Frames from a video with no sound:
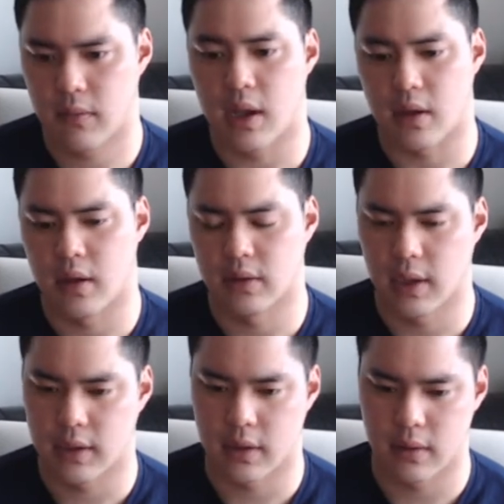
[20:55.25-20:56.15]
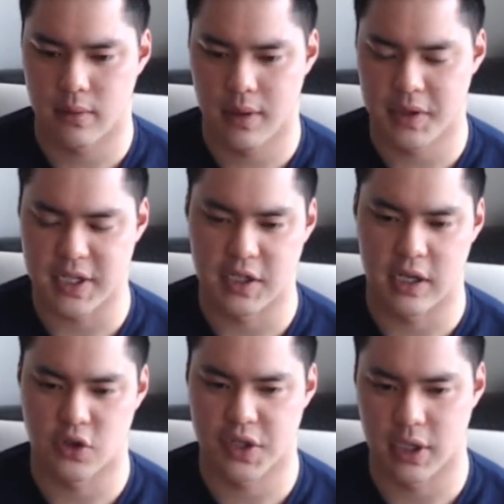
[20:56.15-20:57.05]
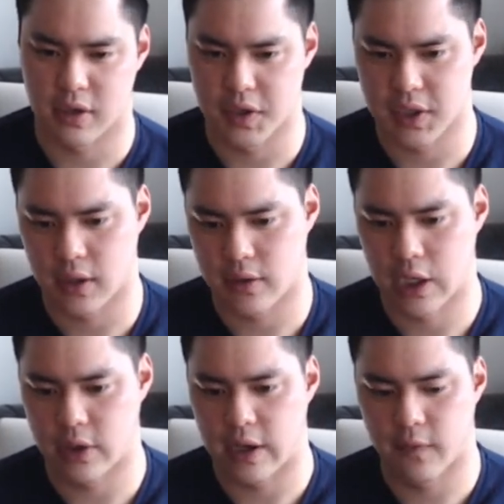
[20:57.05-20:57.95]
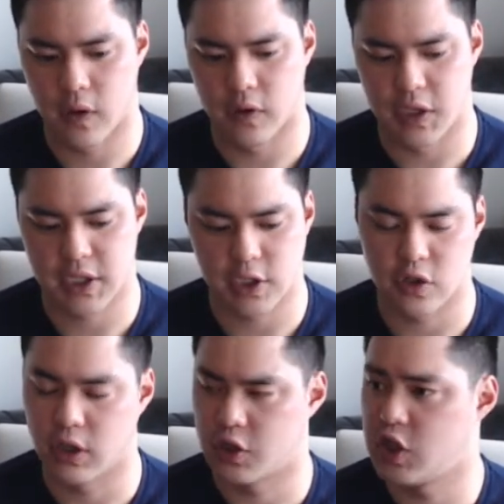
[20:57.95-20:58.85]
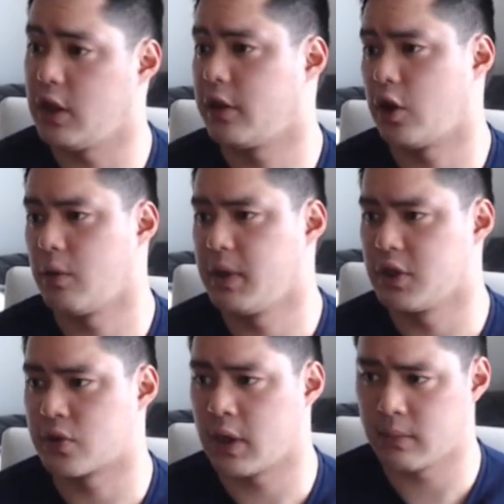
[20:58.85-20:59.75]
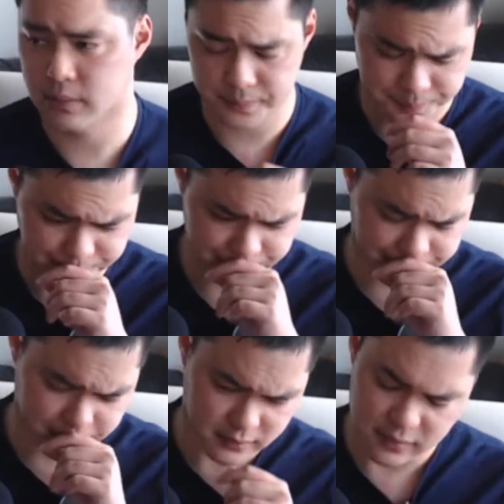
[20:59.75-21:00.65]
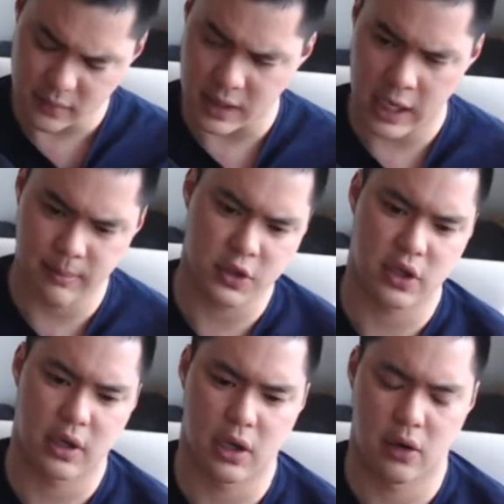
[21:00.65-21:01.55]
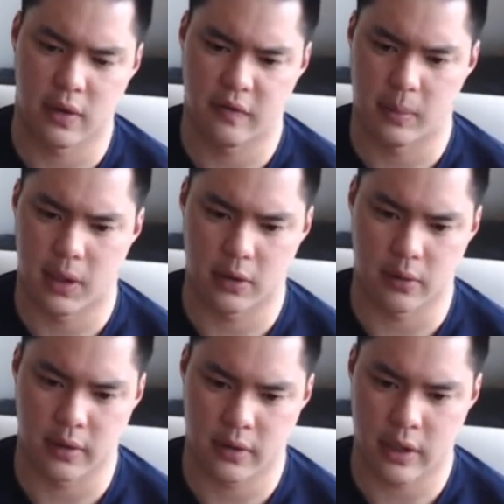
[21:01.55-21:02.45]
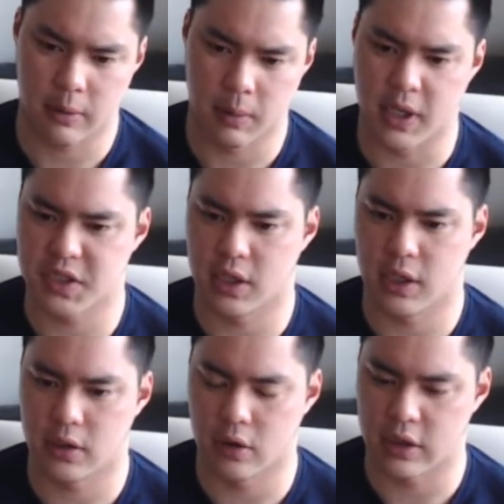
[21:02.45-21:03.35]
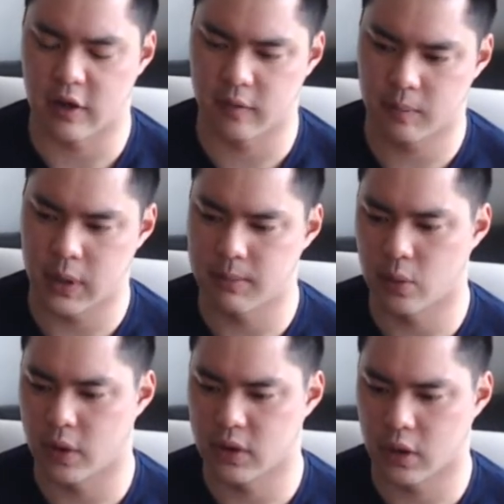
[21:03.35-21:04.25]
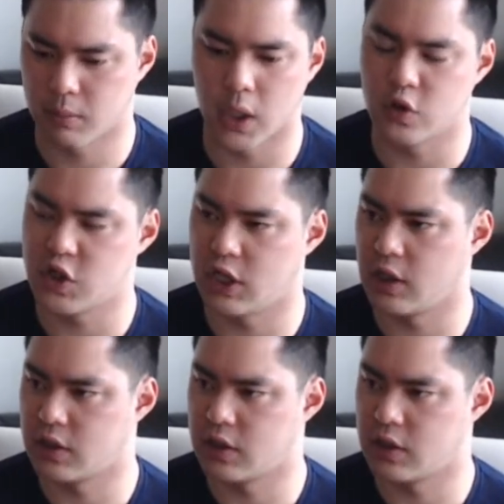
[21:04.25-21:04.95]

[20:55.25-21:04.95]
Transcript: Yeah, and like and it's actually interesting because like now you have all these things called like gene therapies, right? And I'm not sure how familiar with that, but basically, you have people with like monogenic